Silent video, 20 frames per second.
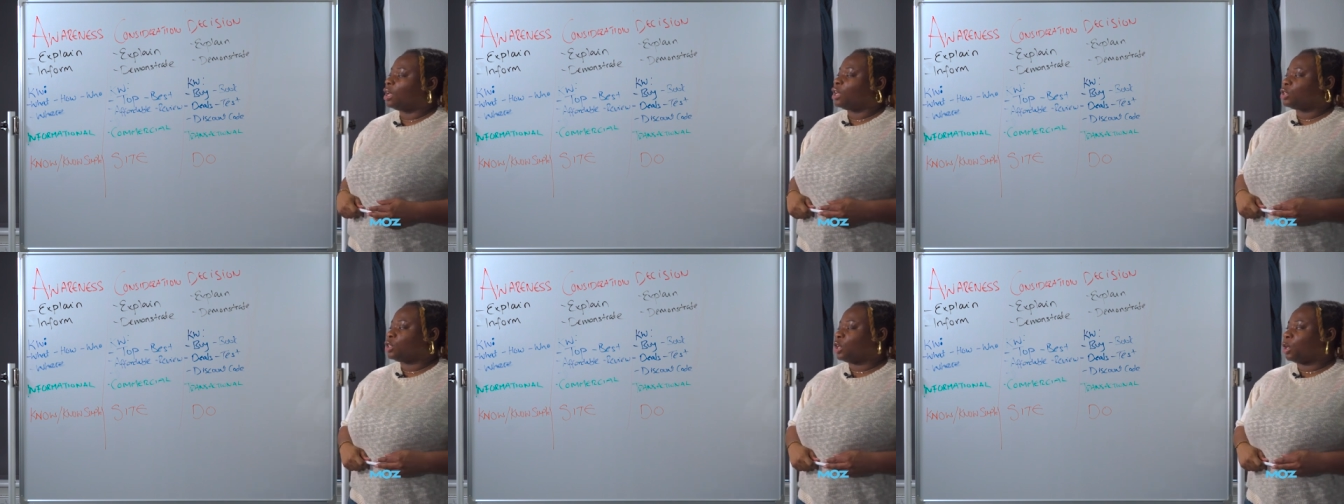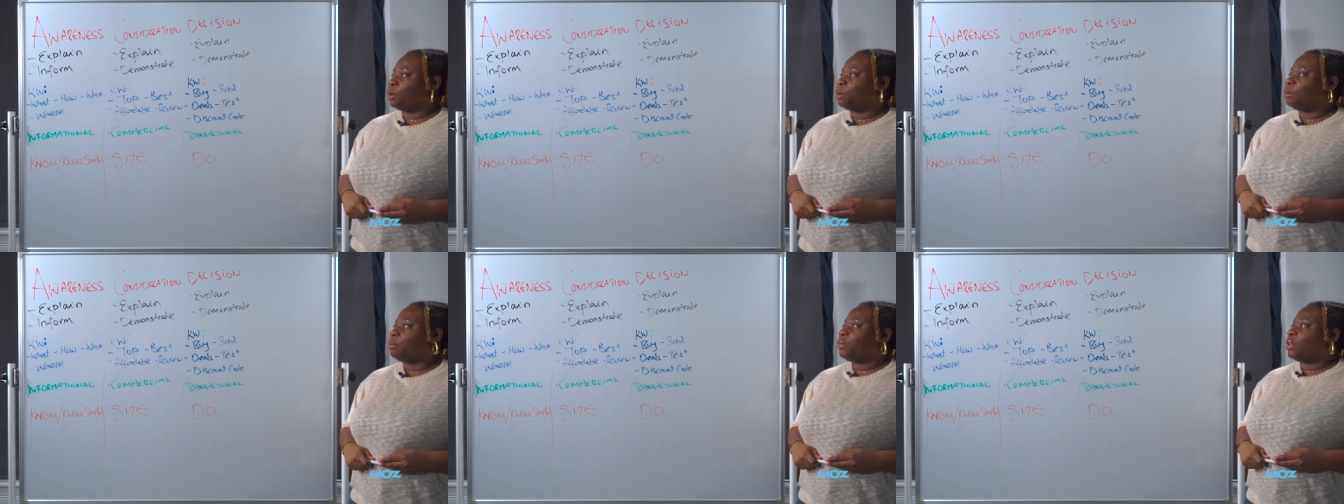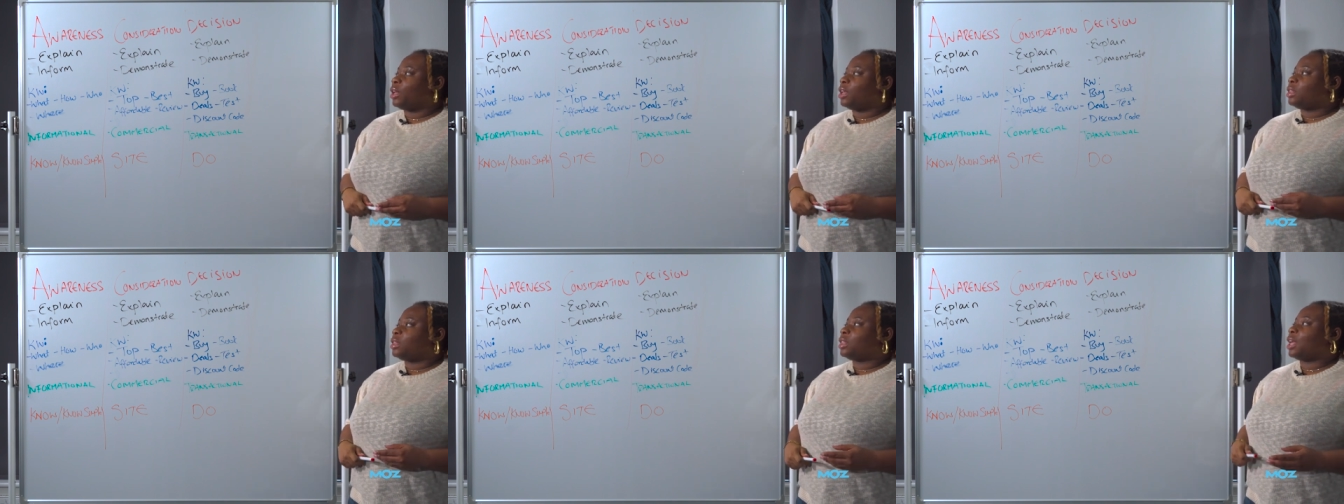So
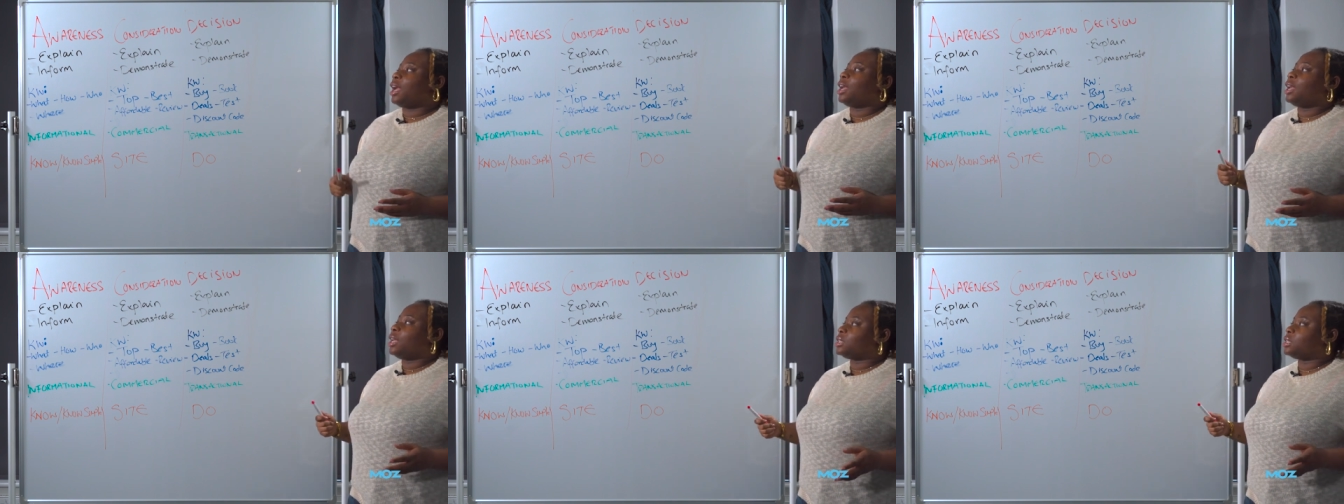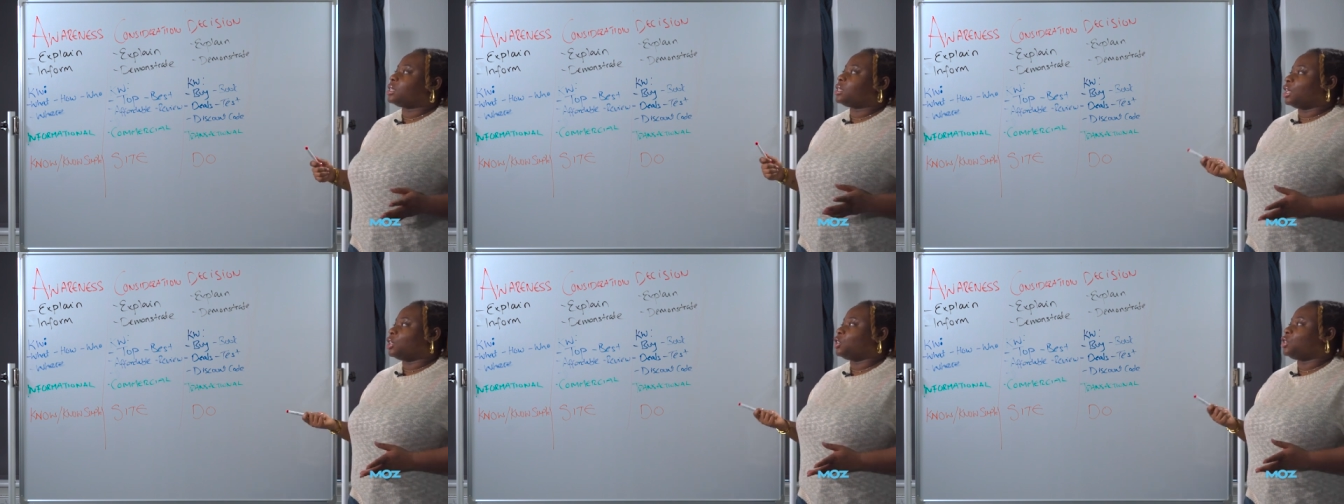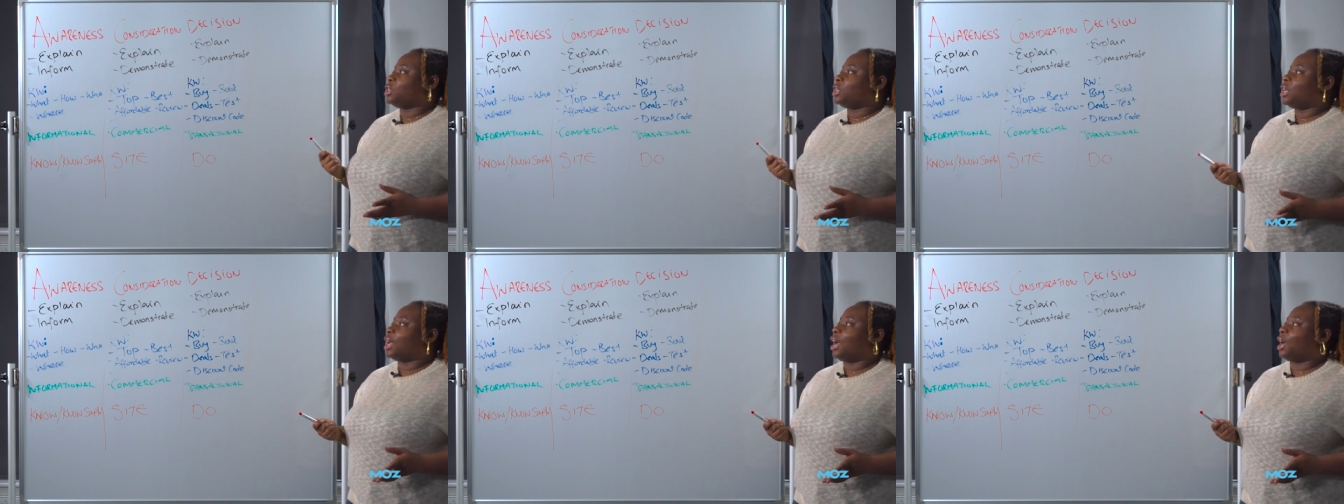that is
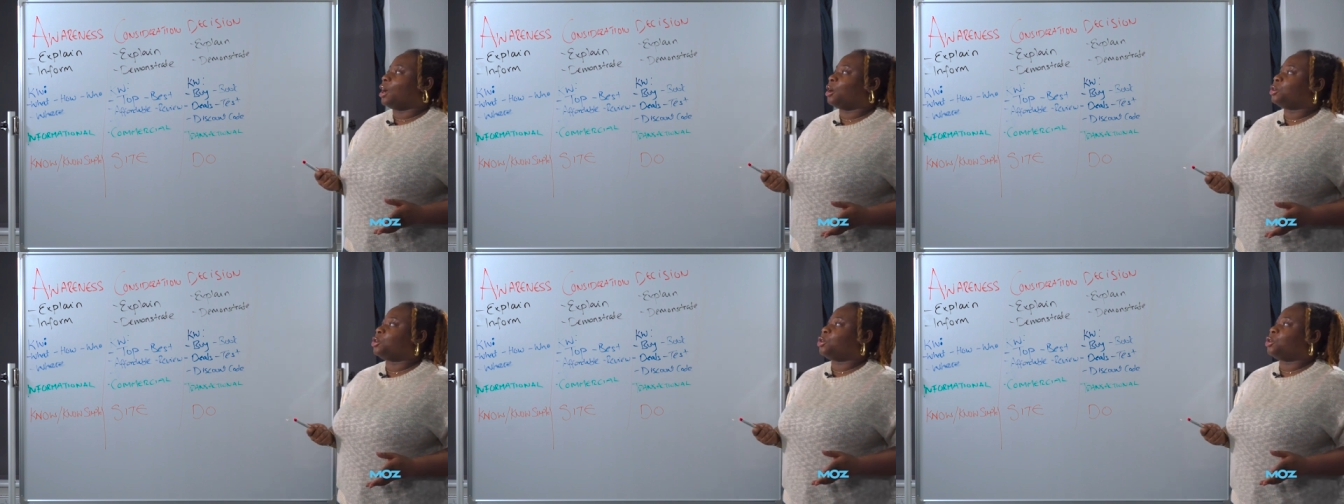essentially how